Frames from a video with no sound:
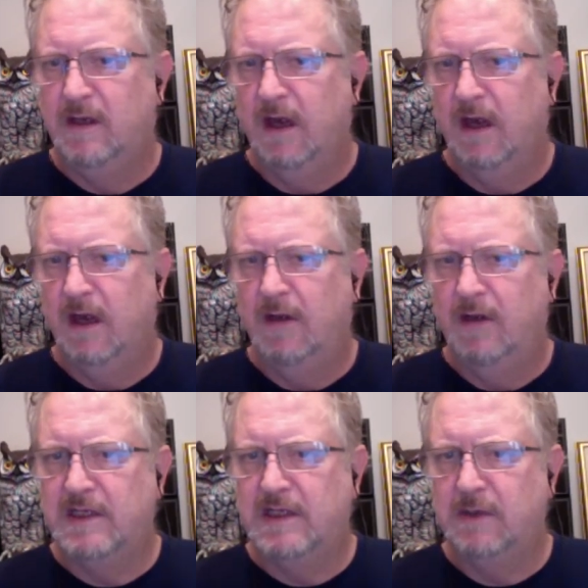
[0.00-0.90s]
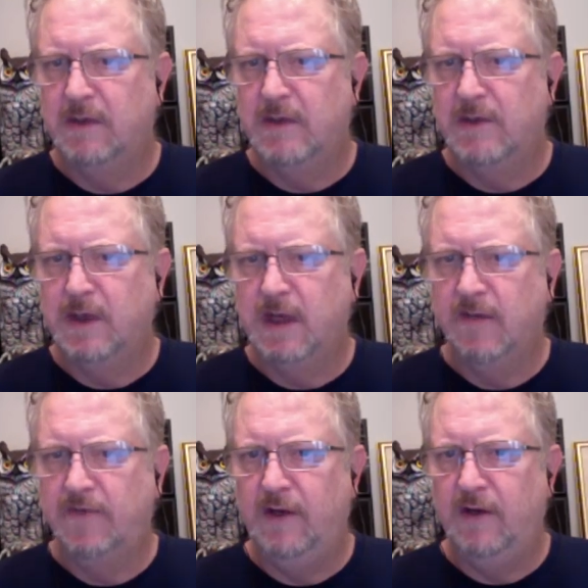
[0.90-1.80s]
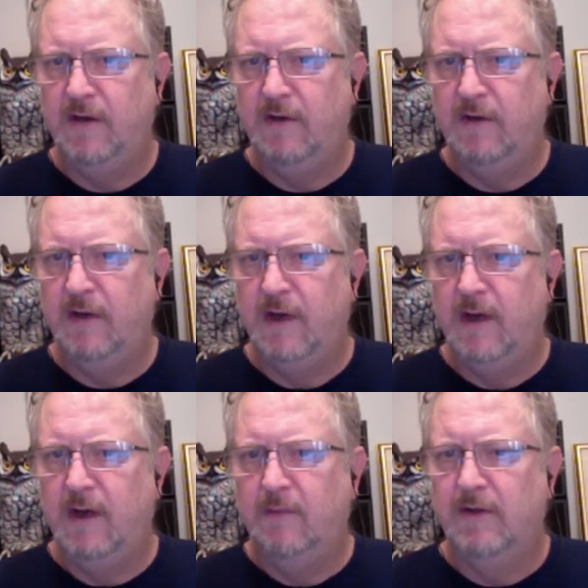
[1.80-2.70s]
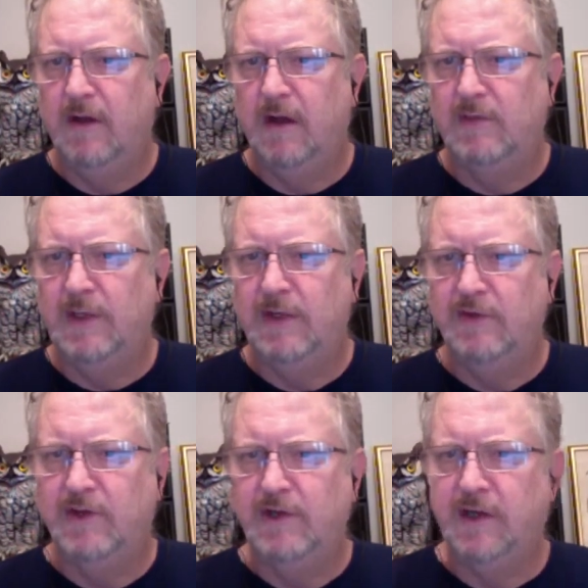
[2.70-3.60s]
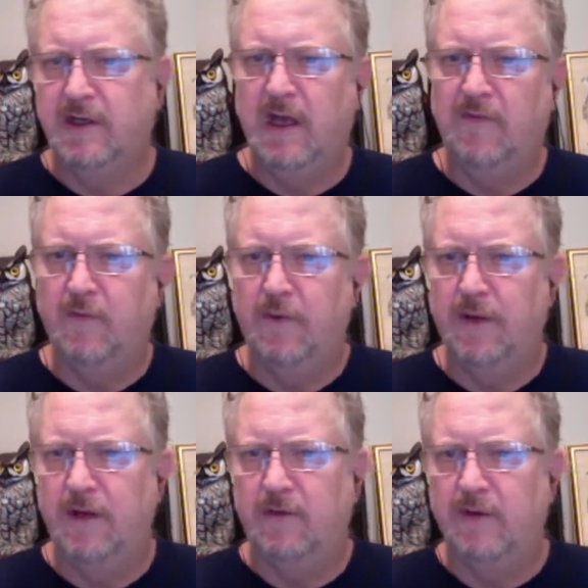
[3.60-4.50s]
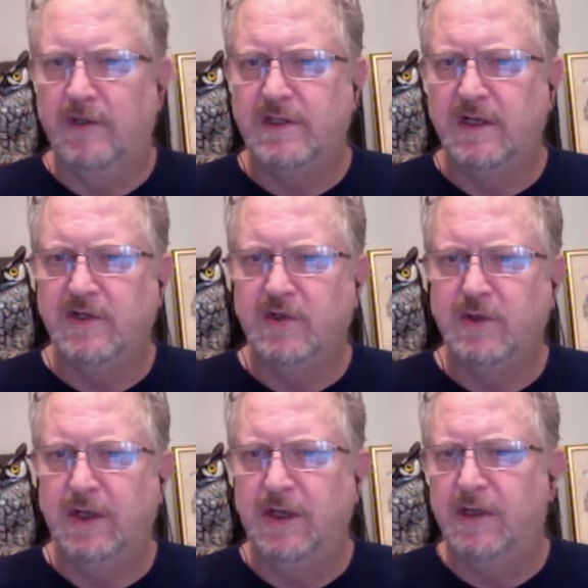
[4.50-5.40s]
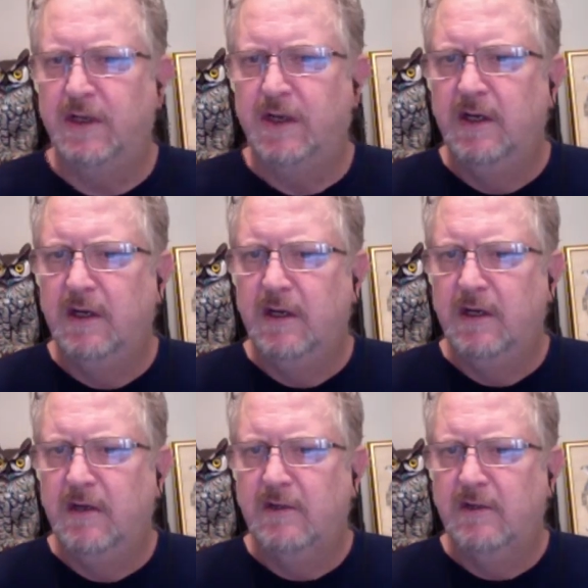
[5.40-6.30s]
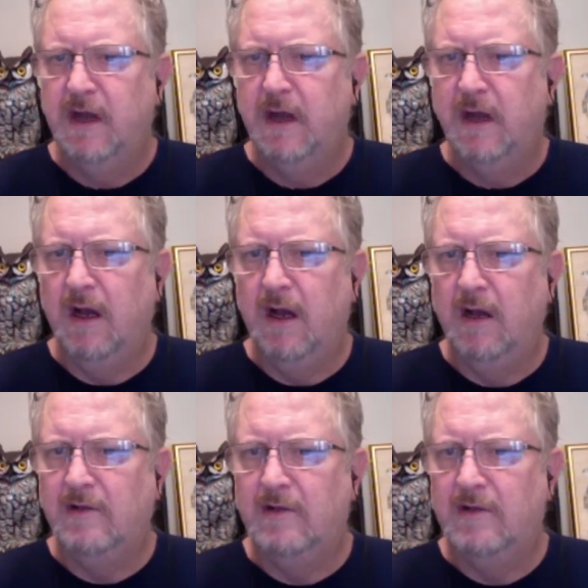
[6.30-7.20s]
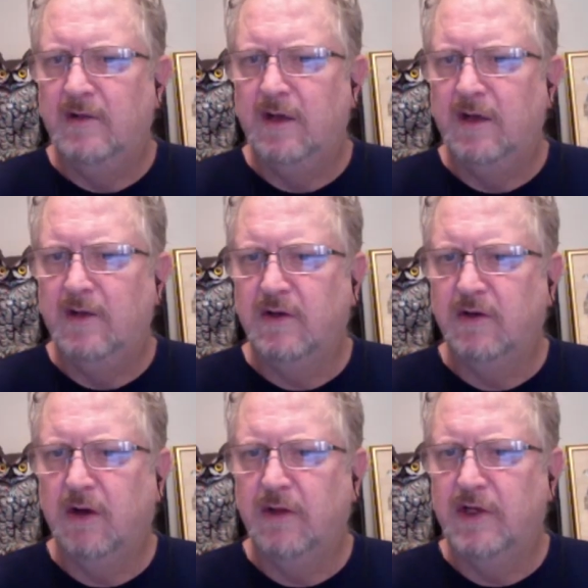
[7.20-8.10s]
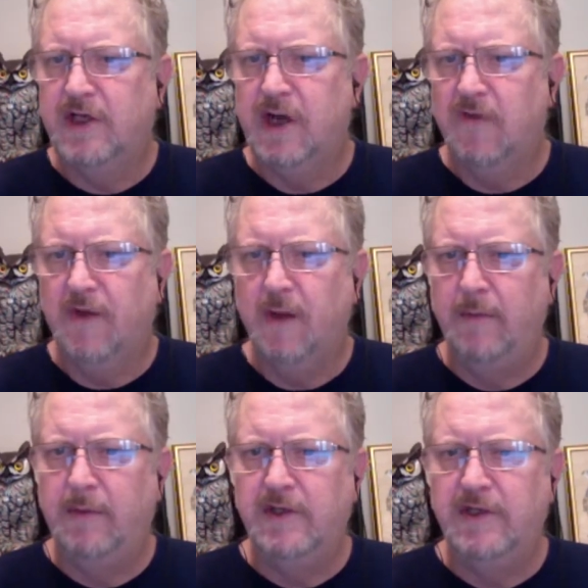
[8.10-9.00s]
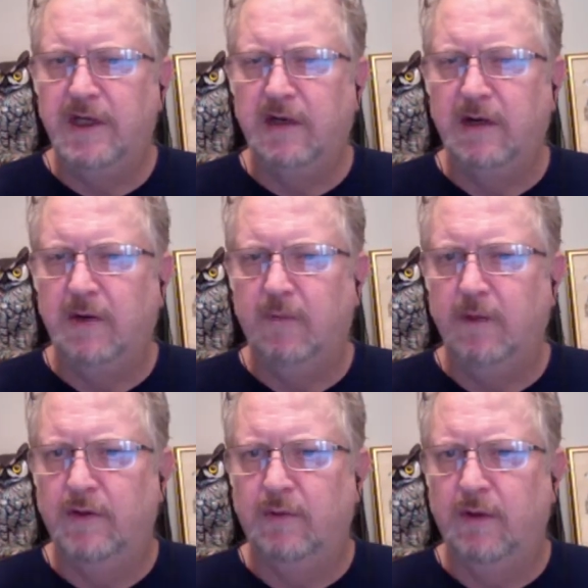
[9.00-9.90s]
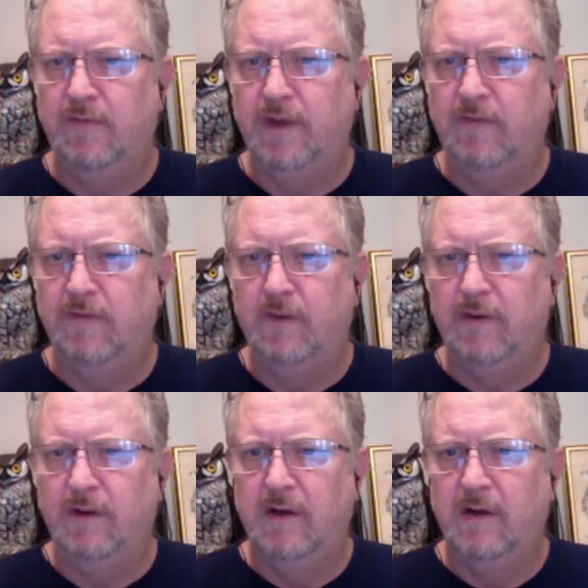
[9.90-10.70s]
Let's see what else we have here. My daughter's pediatrician in California, Chris says, treated to call the sheriff on me because she had 101-degree fever.